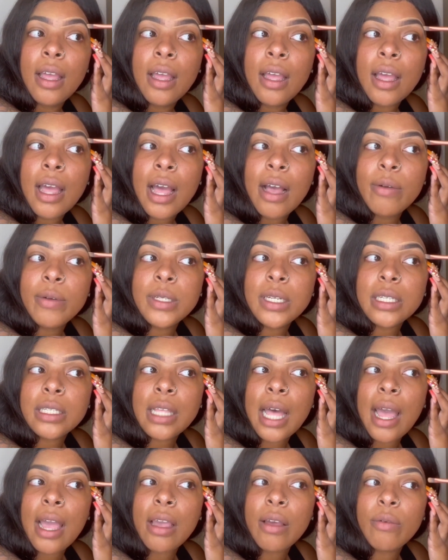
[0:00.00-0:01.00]
I was just
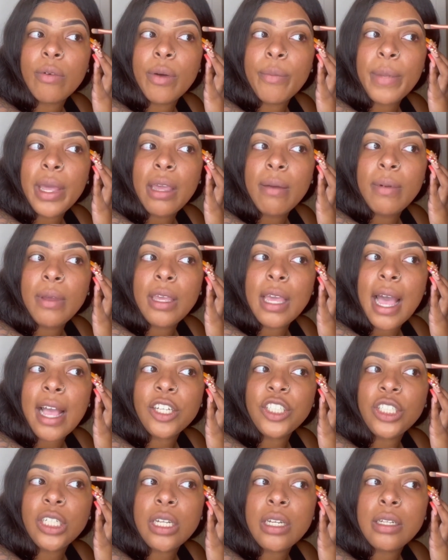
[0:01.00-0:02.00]
like, well, maybe I
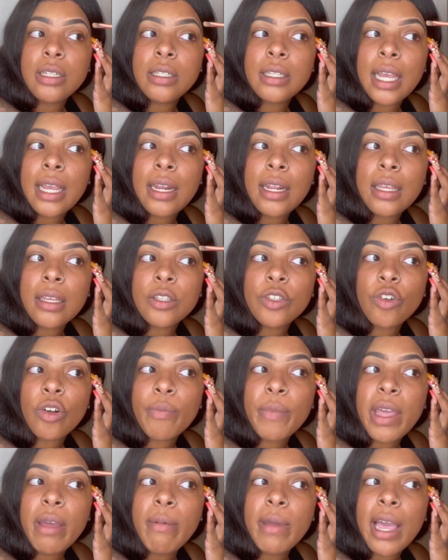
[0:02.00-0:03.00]
shouldn't say this, or
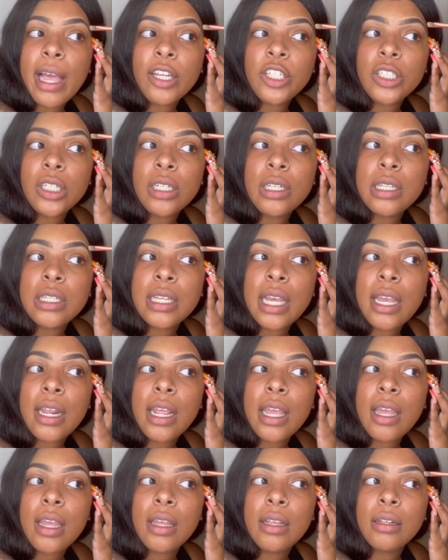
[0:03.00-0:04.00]
maybe I shouldn't say
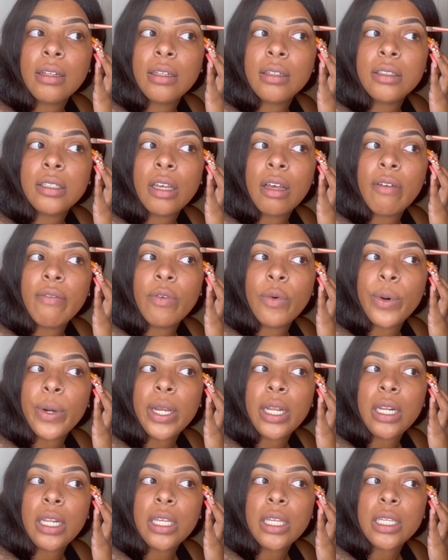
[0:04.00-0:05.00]
that to
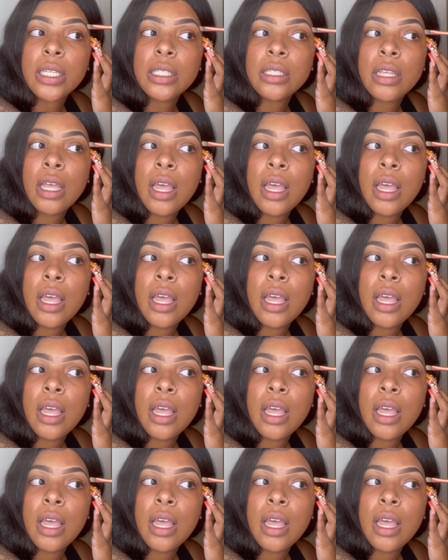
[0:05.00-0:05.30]
avoid this.